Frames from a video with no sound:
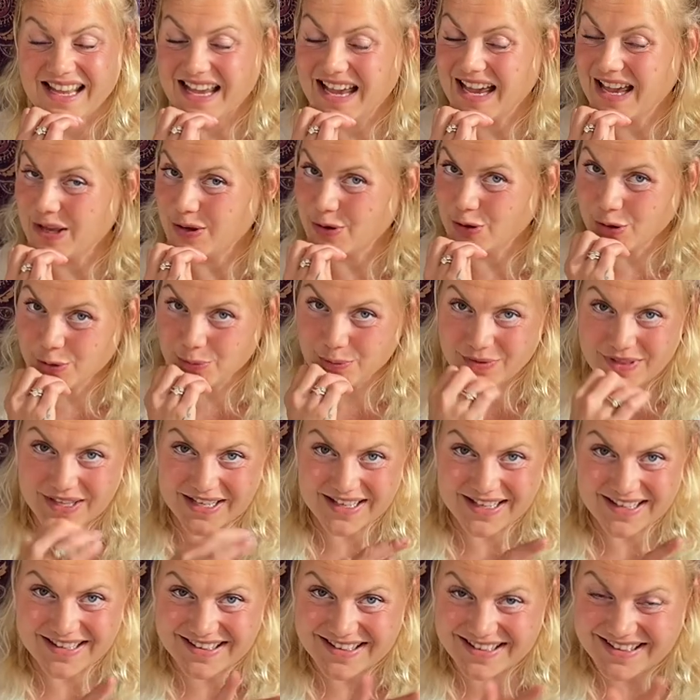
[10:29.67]
I hope
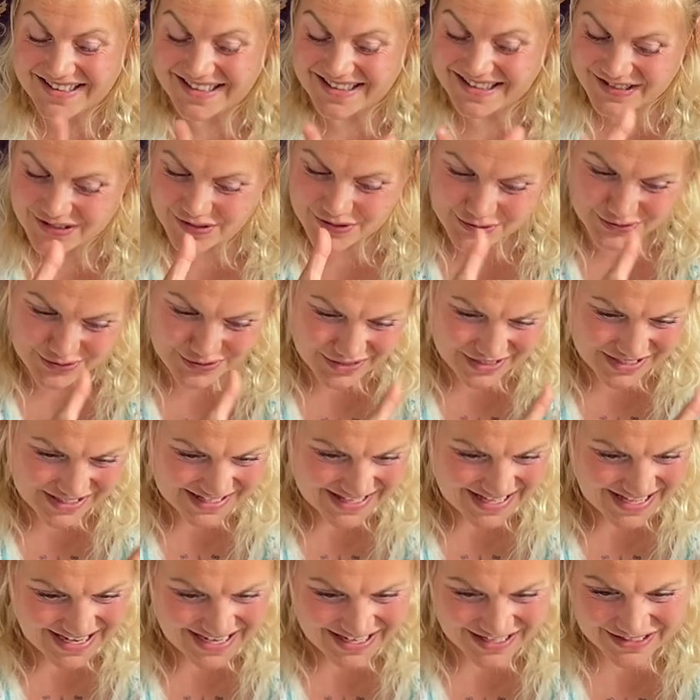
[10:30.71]
that this sort of
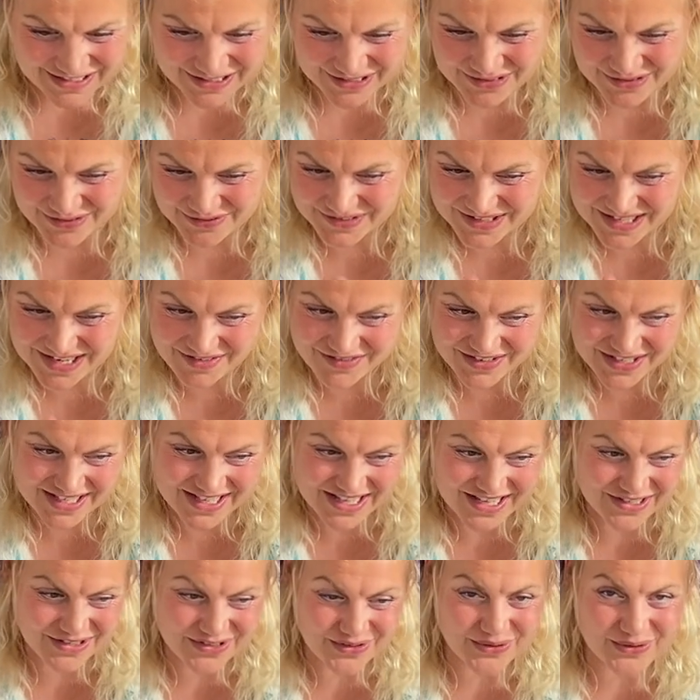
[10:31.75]
kind of
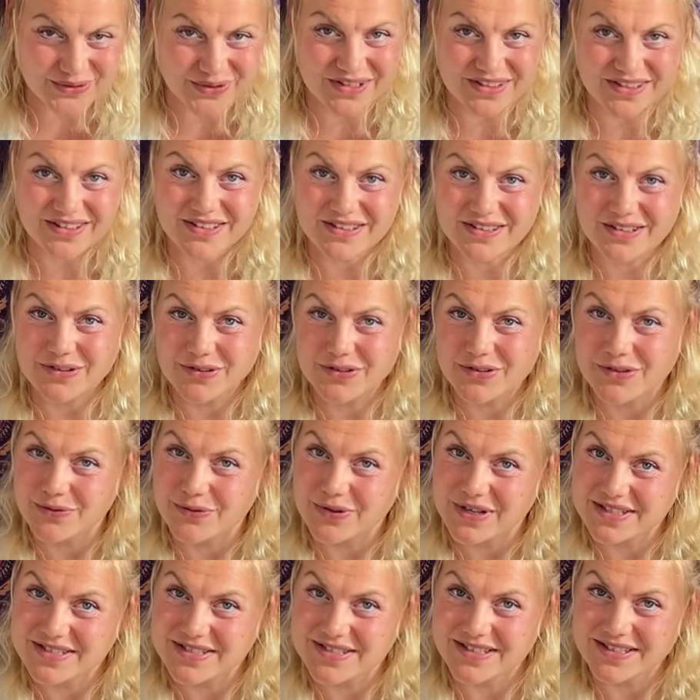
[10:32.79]
navigate you in the
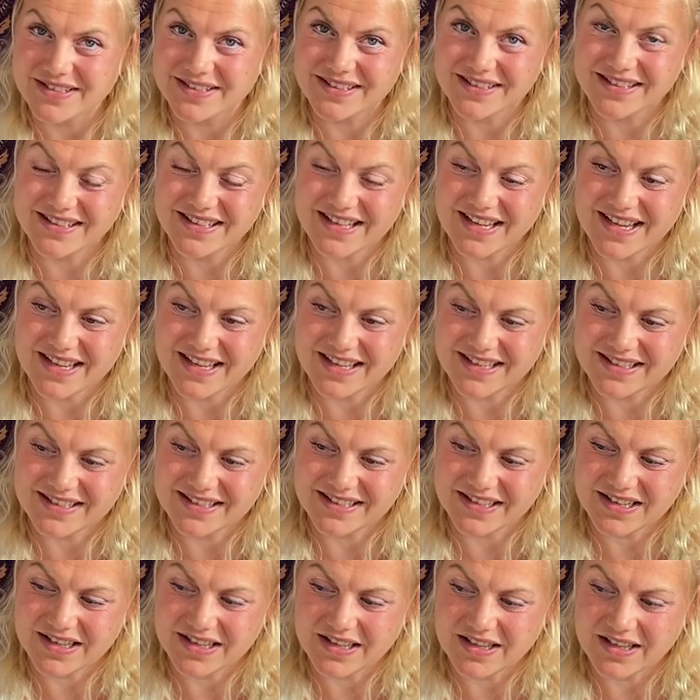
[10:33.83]
direction that
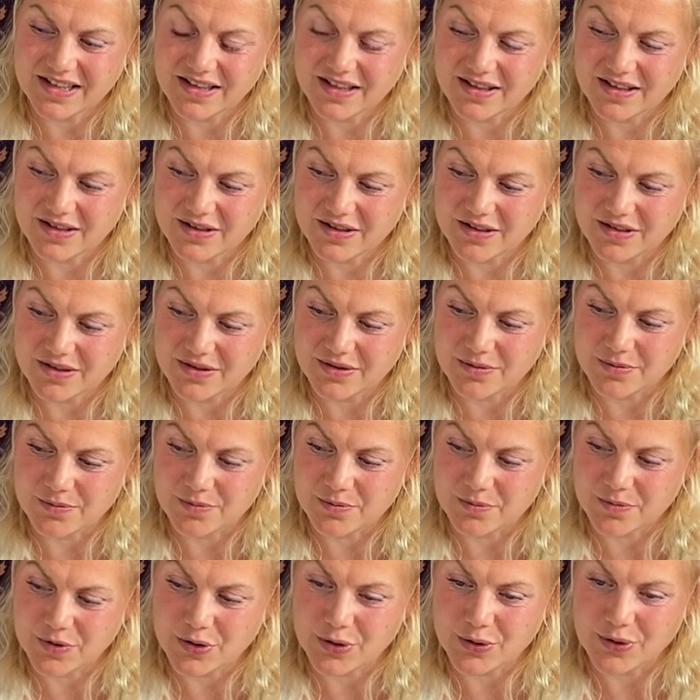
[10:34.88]

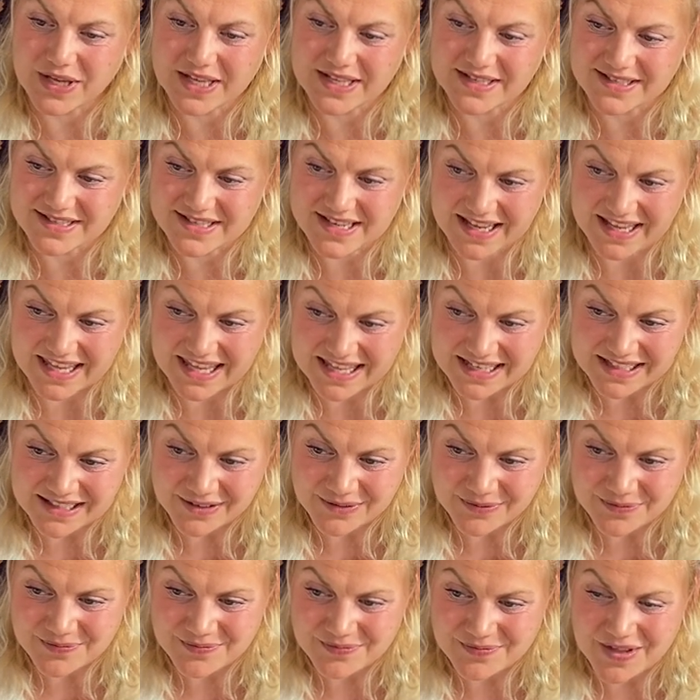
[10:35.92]
you can take in
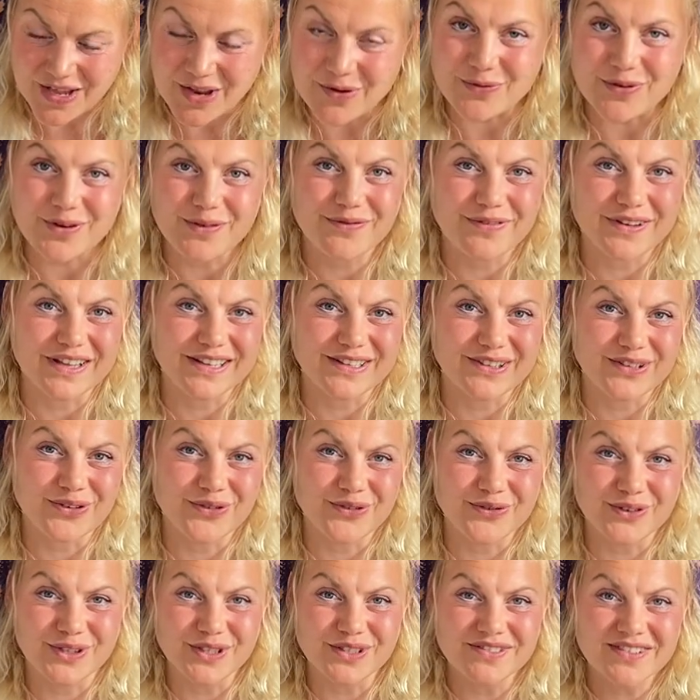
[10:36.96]
and reflect
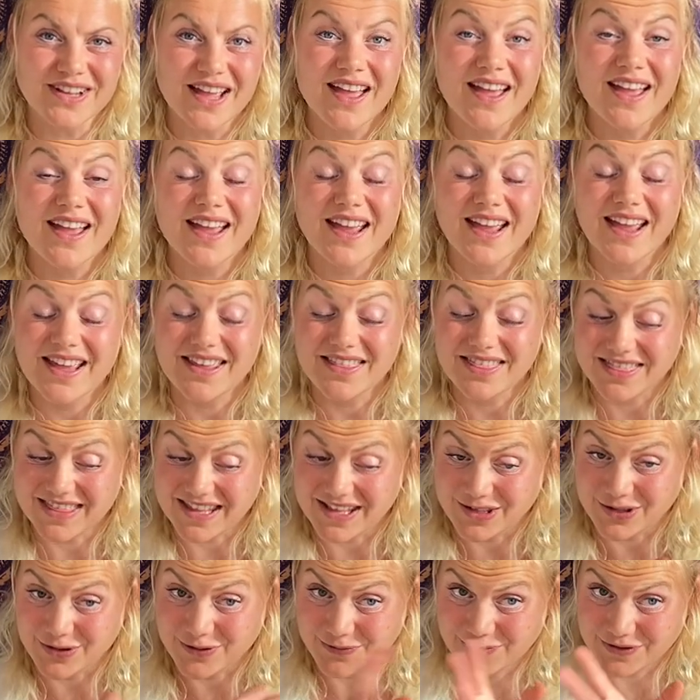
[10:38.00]
over. And
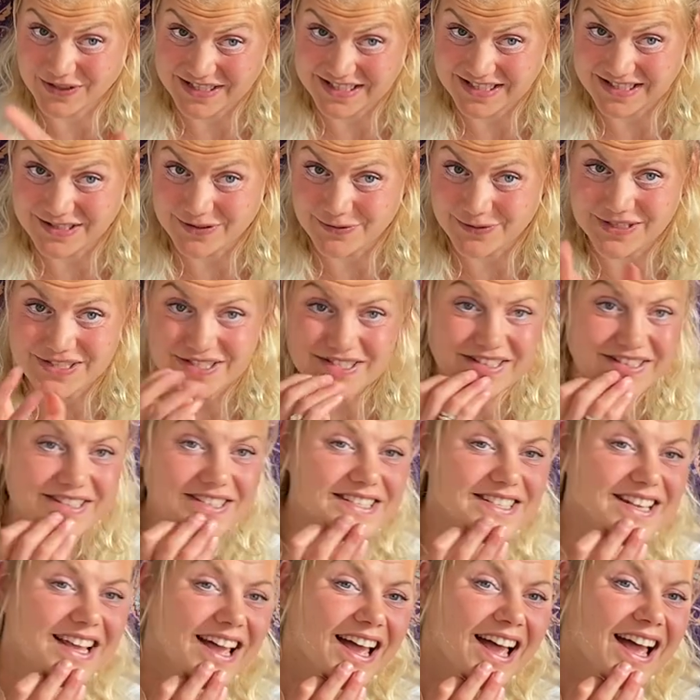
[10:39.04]
thank you for these
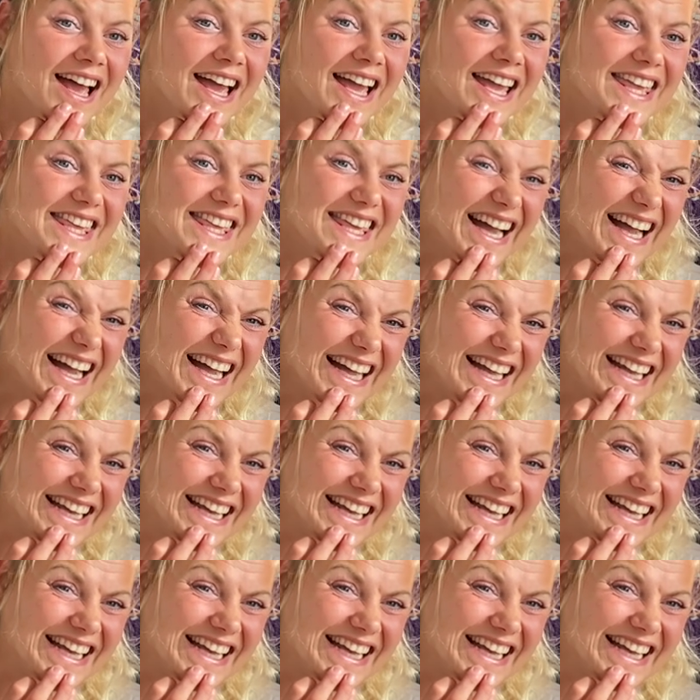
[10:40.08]
questions. Yeah!